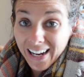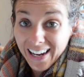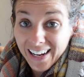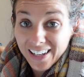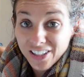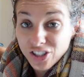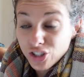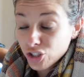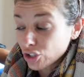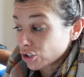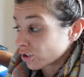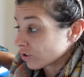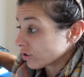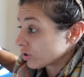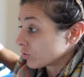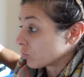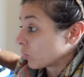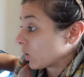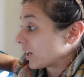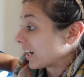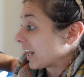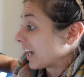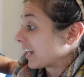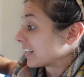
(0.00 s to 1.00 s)
has shirts,
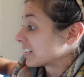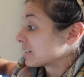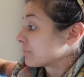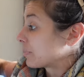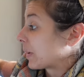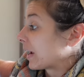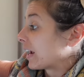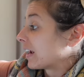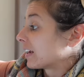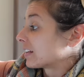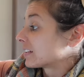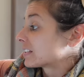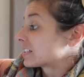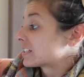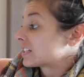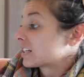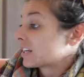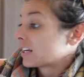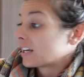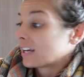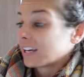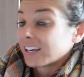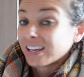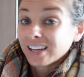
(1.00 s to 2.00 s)
one has pants.
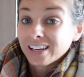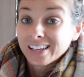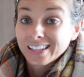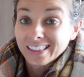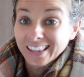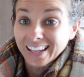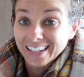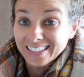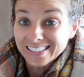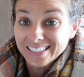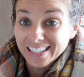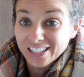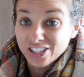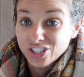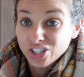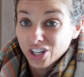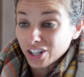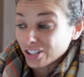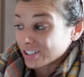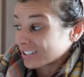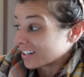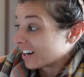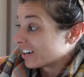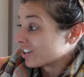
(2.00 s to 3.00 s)
Like I said,
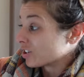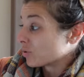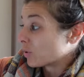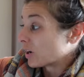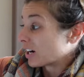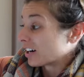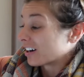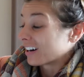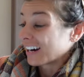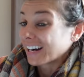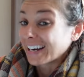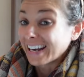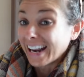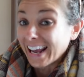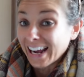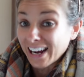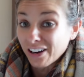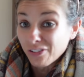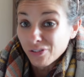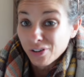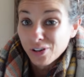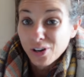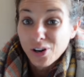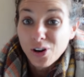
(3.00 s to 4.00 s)
socks and underwear.
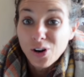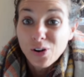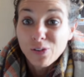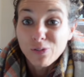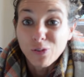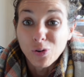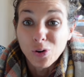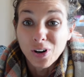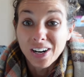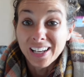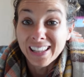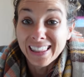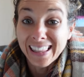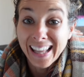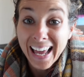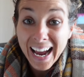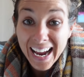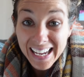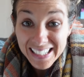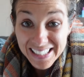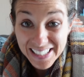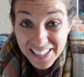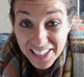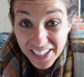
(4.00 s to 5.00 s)
Now, for
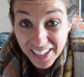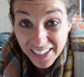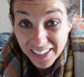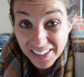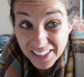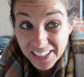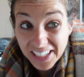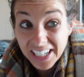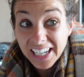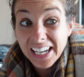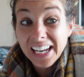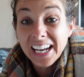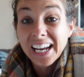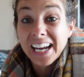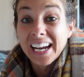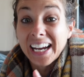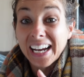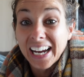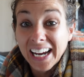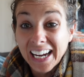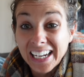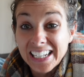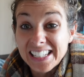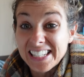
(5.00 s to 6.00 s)
Alaska,
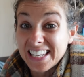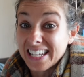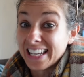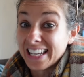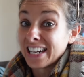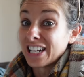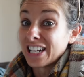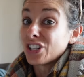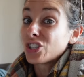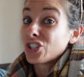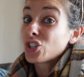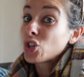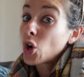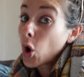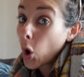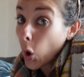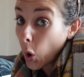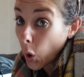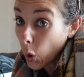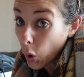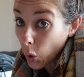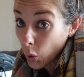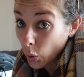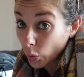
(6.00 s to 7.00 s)
guys, it is
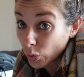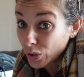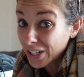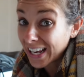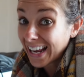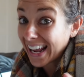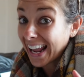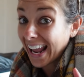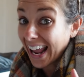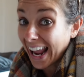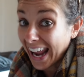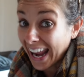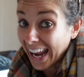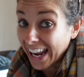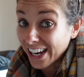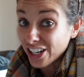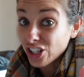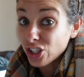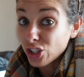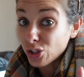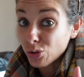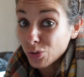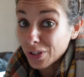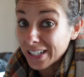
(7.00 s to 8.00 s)
cold
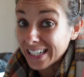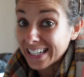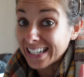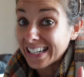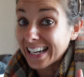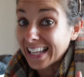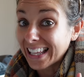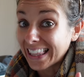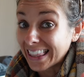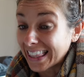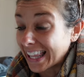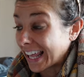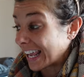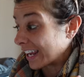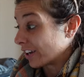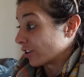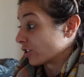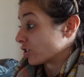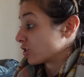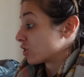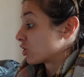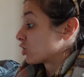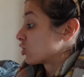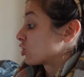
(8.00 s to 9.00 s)
and you need
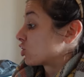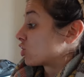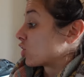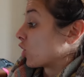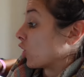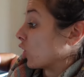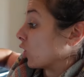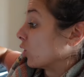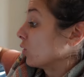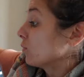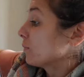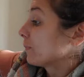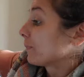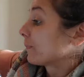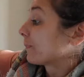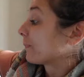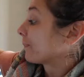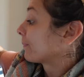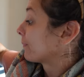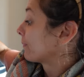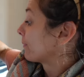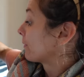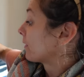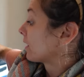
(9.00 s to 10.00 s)
layers. So
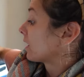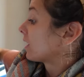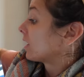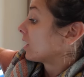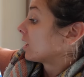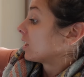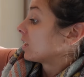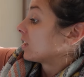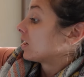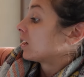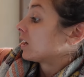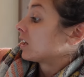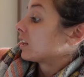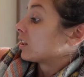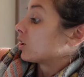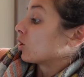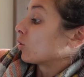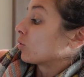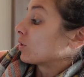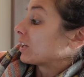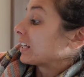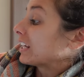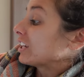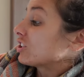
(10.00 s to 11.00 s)
the
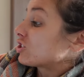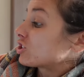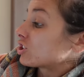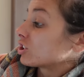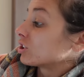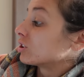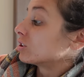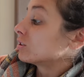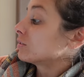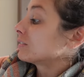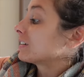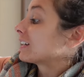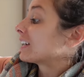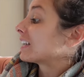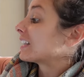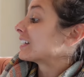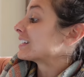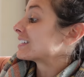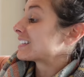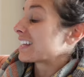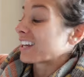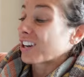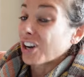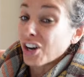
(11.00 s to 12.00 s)
only issue
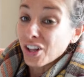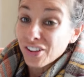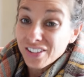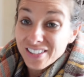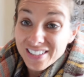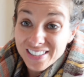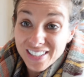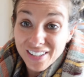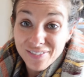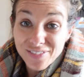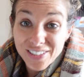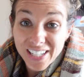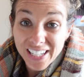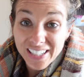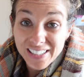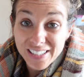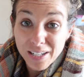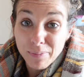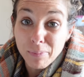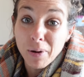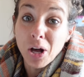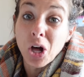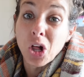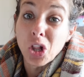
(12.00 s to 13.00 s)
is that all this stuff takes
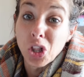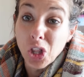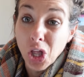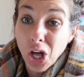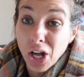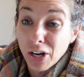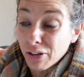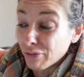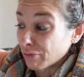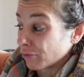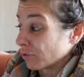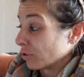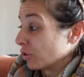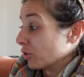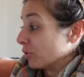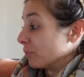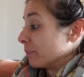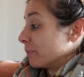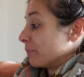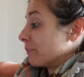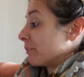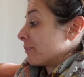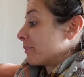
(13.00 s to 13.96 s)
up a lot of room.